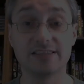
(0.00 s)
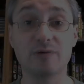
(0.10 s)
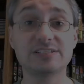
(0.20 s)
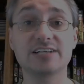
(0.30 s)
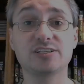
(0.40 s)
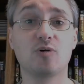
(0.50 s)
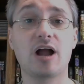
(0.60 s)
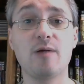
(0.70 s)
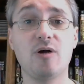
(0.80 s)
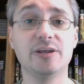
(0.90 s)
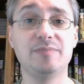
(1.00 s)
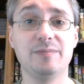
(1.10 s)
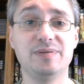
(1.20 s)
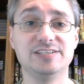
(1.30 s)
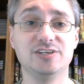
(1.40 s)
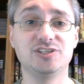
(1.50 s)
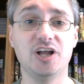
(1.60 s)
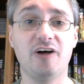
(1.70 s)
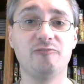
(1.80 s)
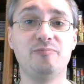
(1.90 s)
That was actually where I wound up in a
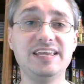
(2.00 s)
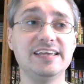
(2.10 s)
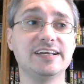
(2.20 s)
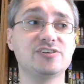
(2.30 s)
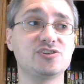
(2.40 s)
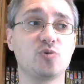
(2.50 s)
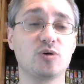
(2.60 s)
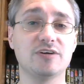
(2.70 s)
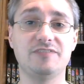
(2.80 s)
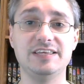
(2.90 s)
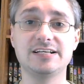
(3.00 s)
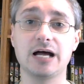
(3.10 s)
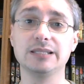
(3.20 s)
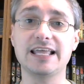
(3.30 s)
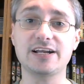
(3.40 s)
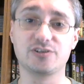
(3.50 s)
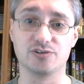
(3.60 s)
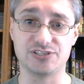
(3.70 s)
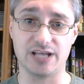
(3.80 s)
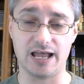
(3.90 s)
position of being sort of the
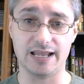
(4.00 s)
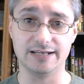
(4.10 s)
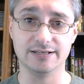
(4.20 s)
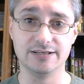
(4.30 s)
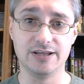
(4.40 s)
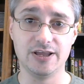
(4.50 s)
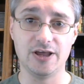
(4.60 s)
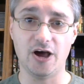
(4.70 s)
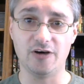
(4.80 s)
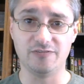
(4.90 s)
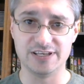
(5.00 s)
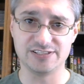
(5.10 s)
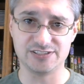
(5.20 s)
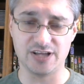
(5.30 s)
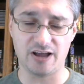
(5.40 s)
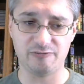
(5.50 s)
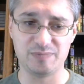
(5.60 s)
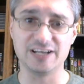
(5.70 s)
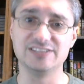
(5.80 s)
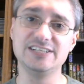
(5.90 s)
collector side of this stuff,
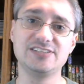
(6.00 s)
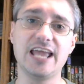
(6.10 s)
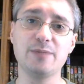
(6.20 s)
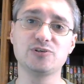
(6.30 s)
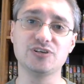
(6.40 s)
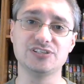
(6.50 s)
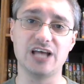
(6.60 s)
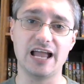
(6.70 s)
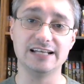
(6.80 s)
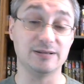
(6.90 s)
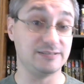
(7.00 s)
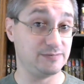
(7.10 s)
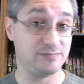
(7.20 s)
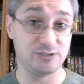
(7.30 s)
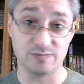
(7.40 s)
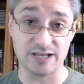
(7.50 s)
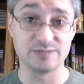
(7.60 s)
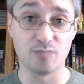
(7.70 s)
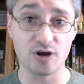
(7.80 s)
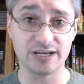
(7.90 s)
because these games are designed and
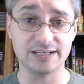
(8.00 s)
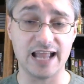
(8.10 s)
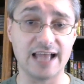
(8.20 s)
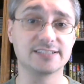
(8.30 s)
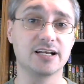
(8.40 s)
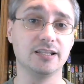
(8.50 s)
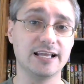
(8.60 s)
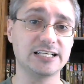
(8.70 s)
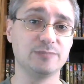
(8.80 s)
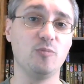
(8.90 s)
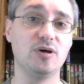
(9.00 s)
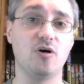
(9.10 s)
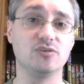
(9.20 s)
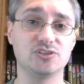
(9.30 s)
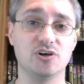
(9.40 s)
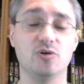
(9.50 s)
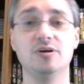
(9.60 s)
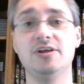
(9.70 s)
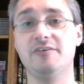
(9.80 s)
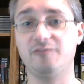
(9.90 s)
sometimes marketed as collectible, but
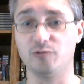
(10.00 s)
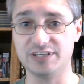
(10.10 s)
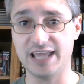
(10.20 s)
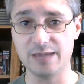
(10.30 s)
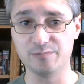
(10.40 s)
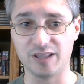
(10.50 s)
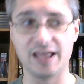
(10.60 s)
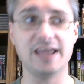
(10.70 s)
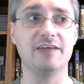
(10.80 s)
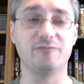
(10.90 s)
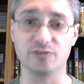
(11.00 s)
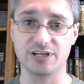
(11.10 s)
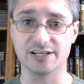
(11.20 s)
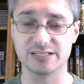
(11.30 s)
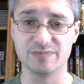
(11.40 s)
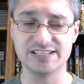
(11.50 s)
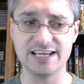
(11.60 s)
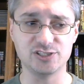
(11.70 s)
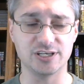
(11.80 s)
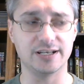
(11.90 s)
also for the gameplay and for the
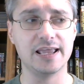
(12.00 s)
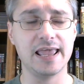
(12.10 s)
customization.